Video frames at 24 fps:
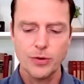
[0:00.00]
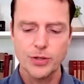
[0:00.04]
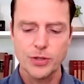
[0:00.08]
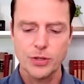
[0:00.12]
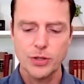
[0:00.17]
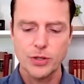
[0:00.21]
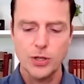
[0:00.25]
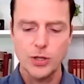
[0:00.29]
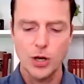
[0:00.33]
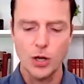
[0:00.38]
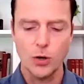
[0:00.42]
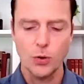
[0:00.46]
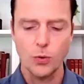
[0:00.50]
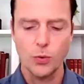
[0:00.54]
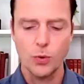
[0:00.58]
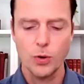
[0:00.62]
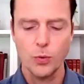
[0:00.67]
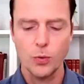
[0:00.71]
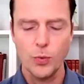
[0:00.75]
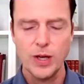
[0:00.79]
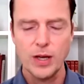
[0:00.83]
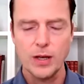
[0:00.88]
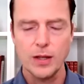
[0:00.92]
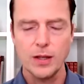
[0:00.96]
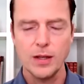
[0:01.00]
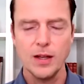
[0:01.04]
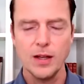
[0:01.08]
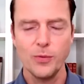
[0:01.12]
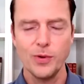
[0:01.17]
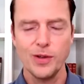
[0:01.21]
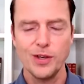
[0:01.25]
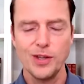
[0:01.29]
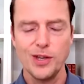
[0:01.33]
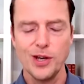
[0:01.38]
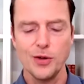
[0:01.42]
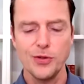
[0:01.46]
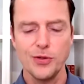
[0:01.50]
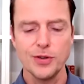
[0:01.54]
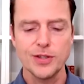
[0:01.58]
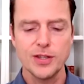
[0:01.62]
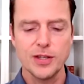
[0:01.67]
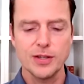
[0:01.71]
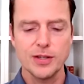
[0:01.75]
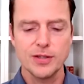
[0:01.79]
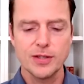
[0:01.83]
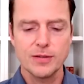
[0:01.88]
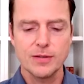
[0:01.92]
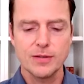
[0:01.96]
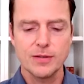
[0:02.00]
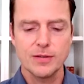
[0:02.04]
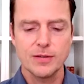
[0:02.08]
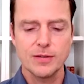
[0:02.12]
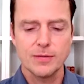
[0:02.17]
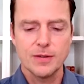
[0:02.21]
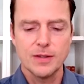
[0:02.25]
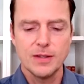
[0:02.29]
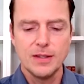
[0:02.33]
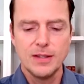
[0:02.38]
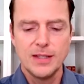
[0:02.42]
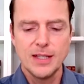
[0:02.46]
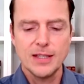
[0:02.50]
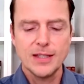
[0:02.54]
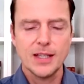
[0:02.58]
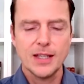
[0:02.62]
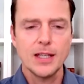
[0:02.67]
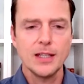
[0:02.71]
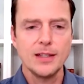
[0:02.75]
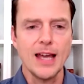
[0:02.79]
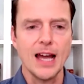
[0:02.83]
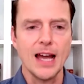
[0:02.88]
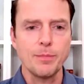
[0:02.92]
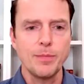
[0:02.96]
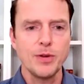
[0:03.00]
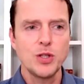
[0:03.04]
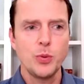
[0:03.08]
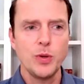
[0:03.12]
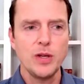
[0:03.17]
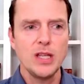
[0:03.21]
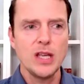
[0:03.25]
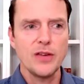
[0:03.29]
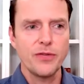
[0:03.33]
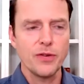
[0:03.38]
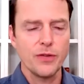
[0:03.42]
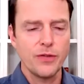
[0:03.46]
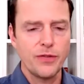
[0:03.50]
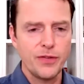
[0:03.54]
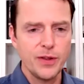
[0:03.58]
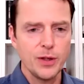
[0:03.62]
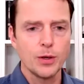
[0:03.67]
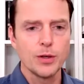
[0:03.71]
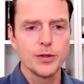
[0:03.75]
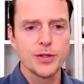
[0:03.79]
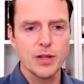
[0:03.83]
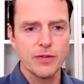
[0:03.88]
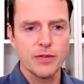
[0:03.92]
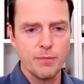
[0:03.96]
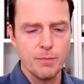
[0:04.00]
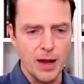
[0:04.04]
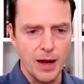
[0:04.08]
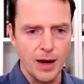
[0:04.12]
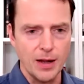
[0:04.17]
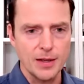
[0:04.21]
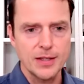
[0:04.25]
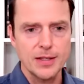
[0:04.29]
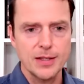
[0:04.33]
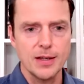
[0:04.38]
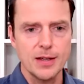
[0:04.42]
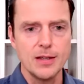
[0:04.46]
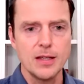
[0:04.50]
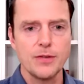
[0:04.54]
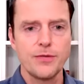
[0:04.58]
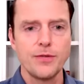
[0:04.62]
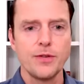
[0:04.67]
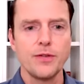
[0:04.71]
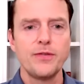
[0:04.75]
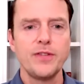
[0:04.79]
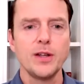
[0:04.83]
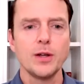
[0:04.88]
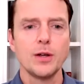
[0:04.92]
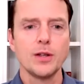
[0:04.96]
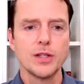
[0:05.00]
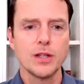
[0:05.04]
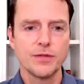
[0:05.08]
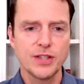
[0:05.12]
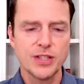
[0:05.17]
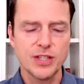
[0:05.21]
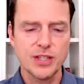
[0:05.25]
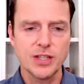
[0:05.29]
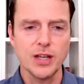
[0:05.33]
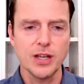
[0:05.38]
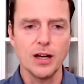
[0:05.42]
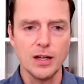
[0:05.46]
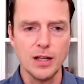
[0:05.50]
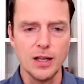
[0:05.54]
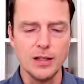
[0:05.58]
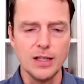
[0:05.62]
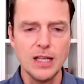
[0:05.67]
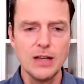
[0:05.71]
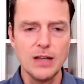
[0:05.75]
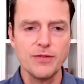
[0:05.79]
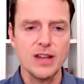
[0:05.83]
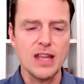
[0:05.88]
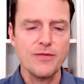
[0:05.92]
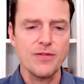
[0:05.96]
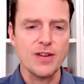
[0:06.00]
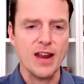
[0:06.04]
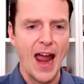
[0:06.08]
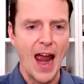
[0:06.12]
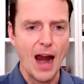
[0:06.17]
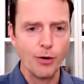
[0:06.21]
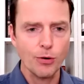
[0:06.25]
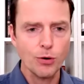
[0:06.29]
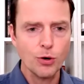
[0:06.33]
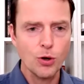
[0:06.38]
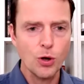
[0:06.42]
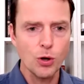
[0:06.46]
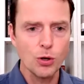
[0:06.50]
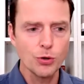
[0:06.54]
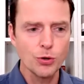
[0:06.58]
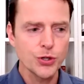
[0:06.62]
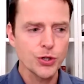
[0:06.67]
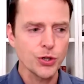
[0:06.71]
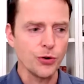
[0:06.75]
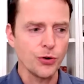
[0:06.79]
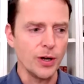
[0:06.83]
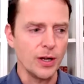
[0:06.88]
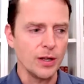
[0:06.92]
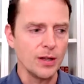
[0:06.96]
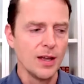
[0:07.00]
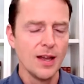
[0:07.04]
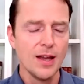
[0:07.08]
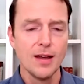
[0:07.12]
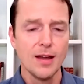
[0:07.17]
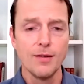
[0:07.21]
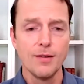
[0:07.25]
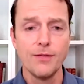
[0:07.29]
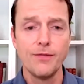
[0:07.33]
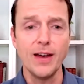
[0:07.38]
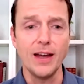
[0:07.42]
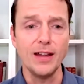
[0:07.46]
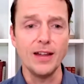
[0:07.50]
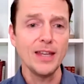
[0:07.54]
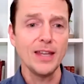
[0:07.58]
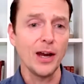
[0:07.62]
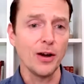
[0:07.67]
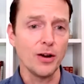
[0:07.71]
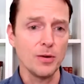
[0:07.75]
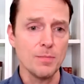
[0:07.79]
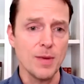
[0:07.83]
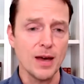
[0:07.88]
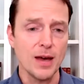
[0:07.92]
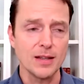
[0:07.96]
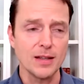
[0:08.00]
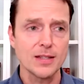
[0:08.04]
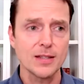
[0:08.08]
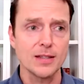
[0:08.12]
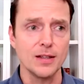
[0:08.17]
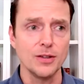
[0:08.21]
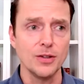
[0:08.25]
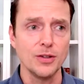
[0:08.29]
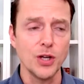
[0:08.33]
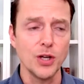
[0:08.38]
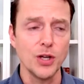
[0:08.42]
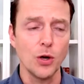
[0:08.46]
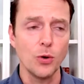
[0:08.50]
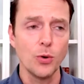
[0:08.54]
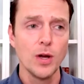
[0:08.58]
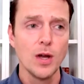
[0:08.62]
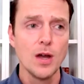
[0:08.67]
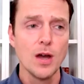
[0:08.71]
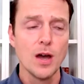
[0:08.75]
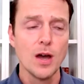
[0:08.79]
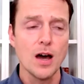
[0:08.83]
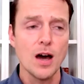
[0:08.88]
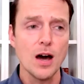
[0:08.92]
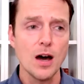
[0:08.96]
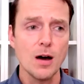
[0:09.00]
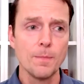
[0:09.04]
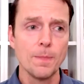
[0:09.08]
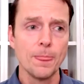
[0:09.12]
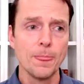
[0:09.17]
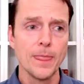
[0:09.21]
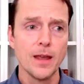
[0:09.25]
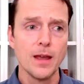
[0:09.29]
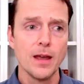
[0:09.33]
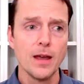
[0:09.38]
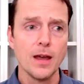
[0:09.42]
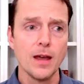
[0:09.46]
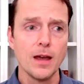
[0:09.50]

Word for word: there's, you know, we, you know, we, you know, there's this disconnect between different fields of medicine, different fields of study, and even even agriculture and veterinary medicine. You know, um,